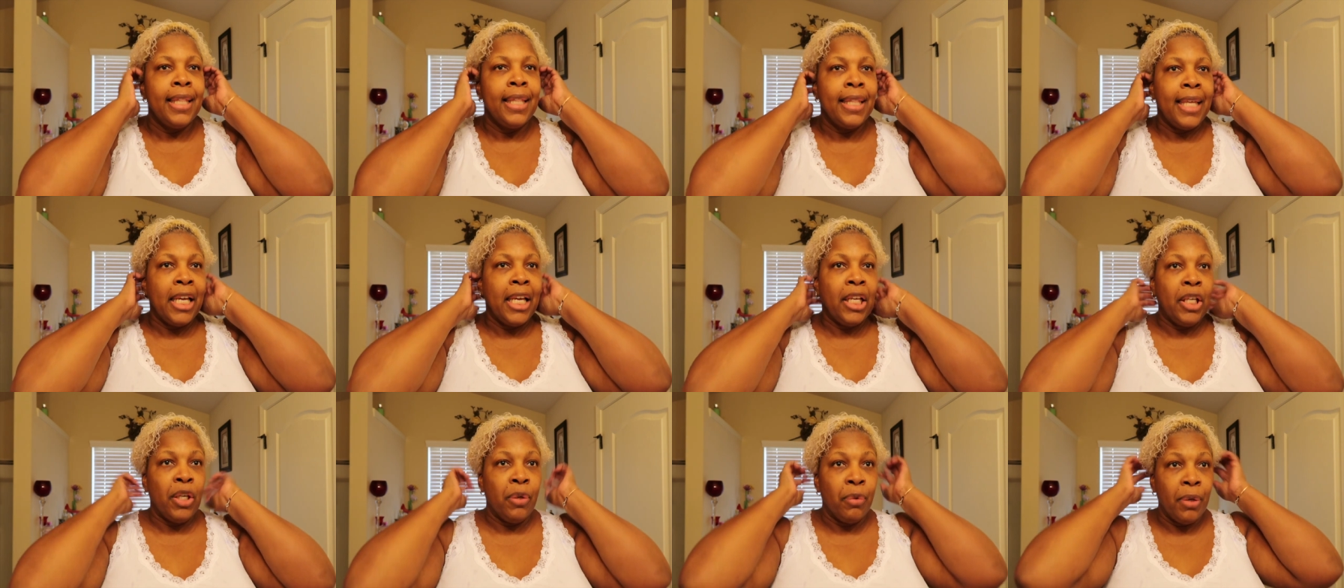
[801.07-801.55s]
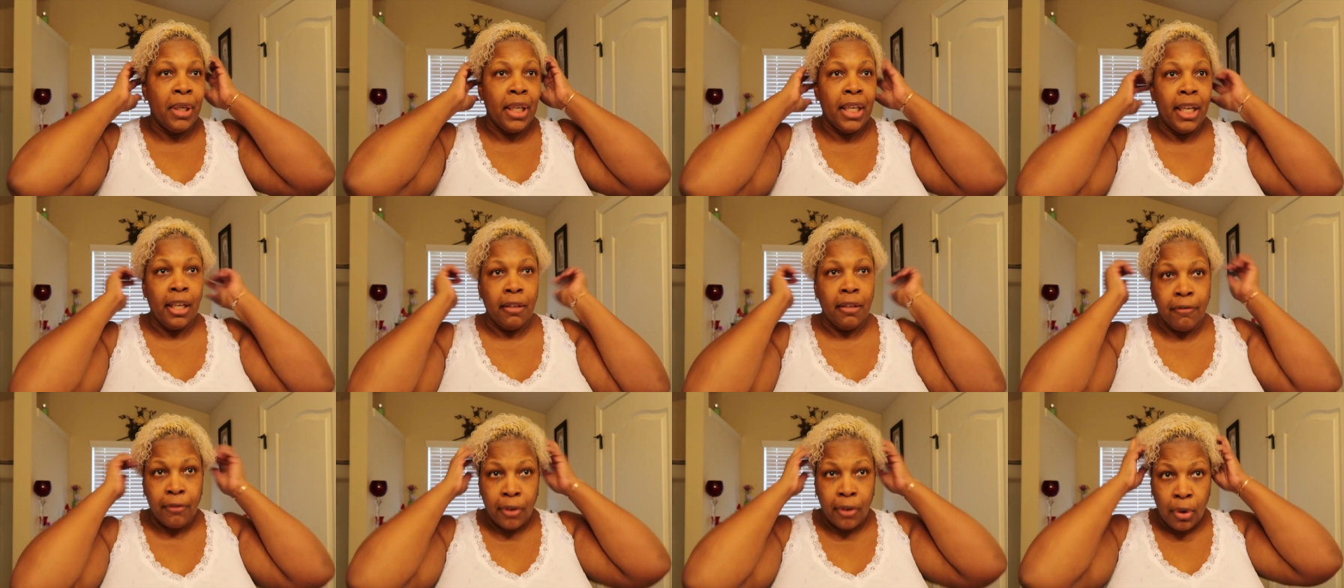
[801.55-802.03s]
Thank you
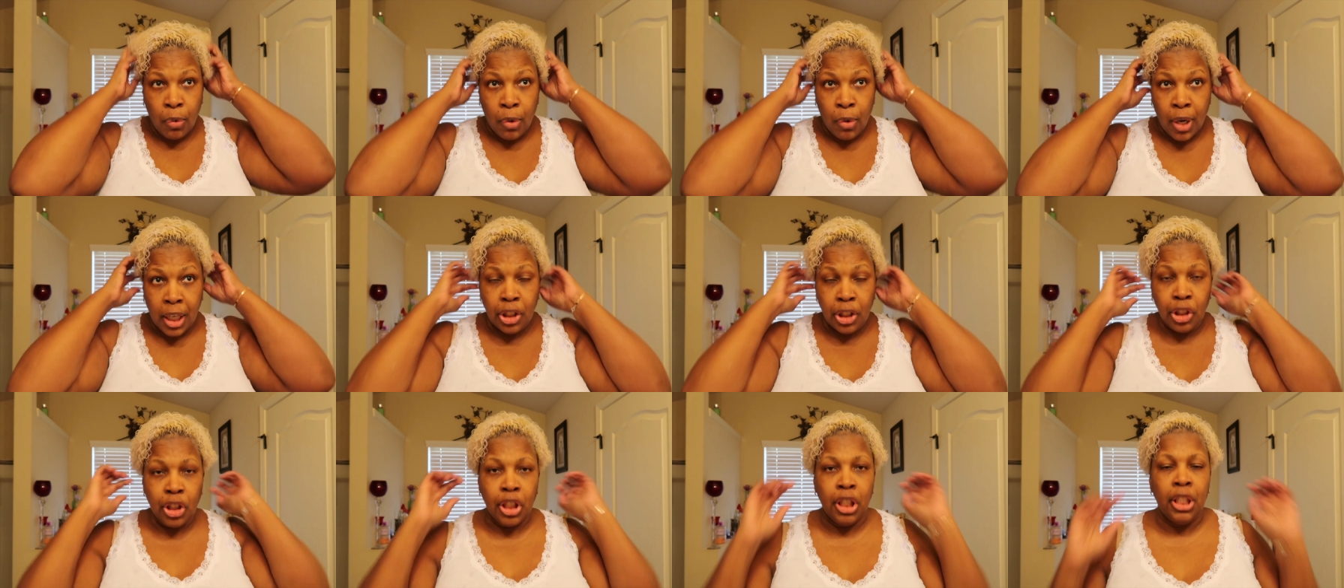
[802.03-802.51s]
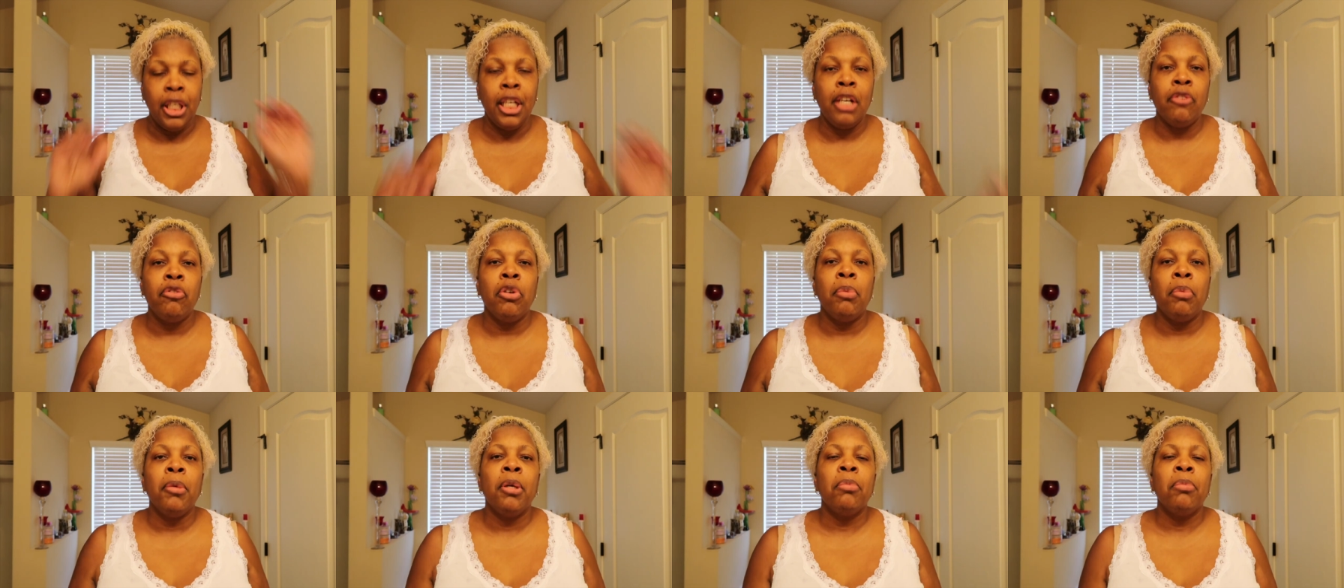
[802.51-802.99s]
again for watching
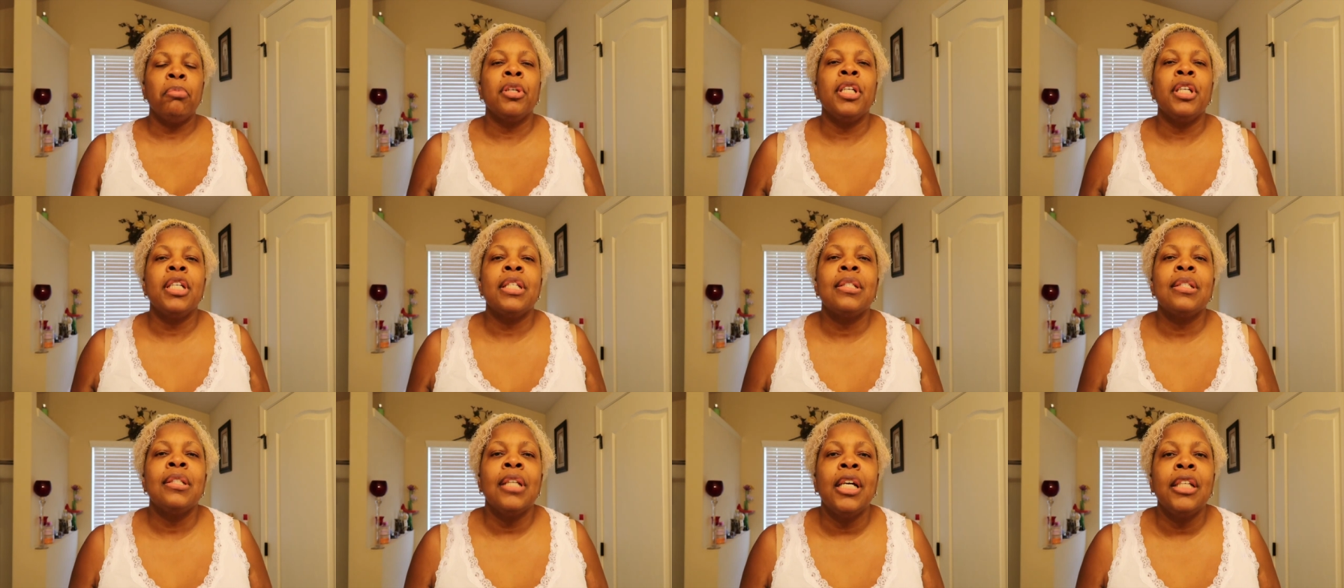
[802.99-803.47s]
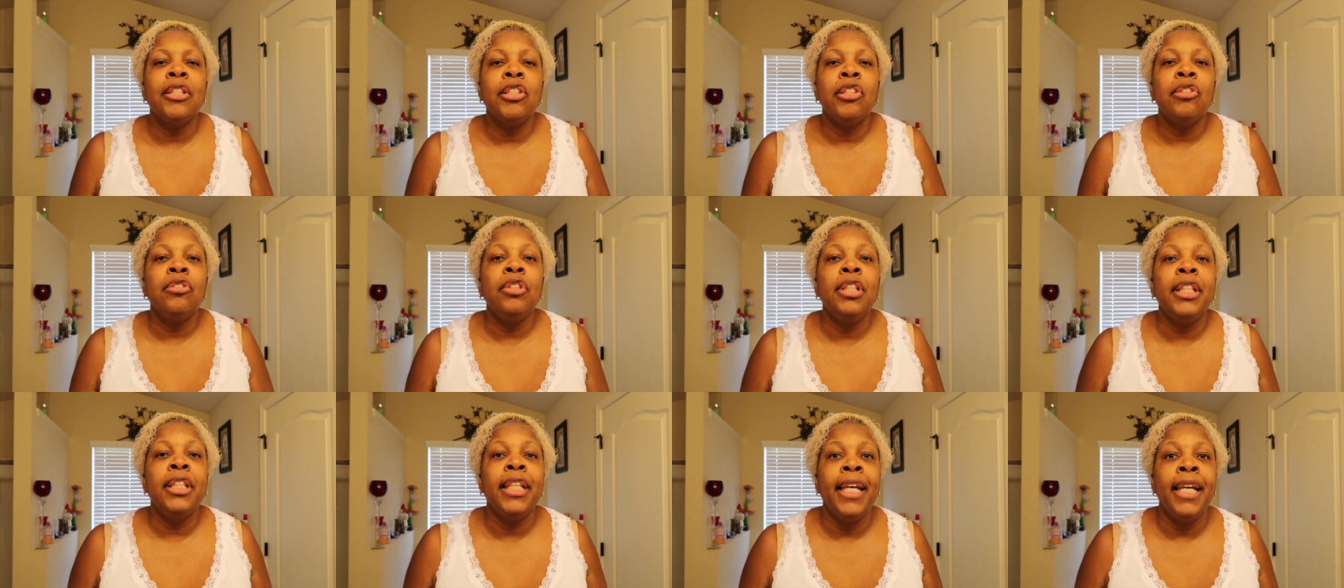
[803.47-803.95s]
and remember it's not
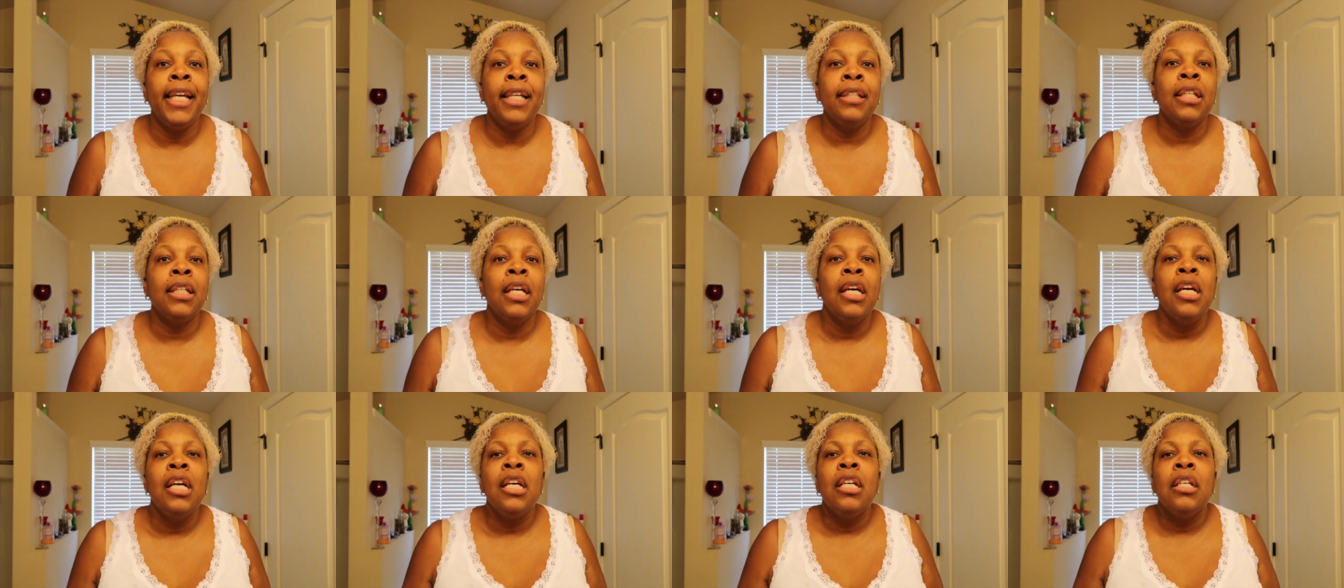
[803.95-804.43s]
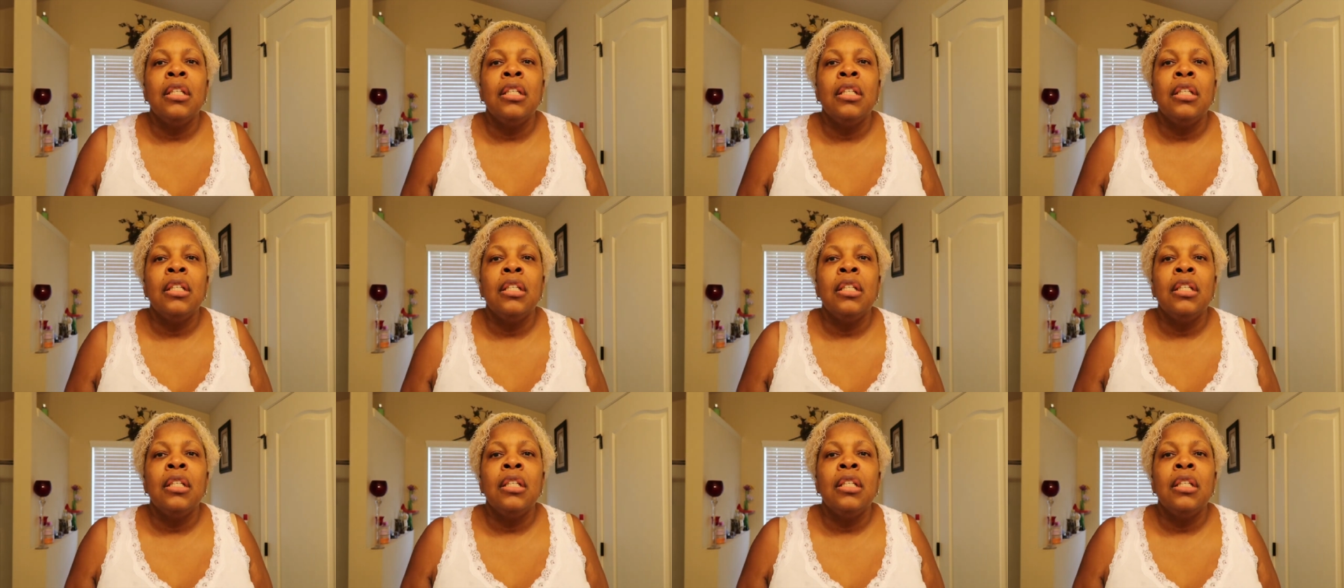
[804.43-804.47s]
too late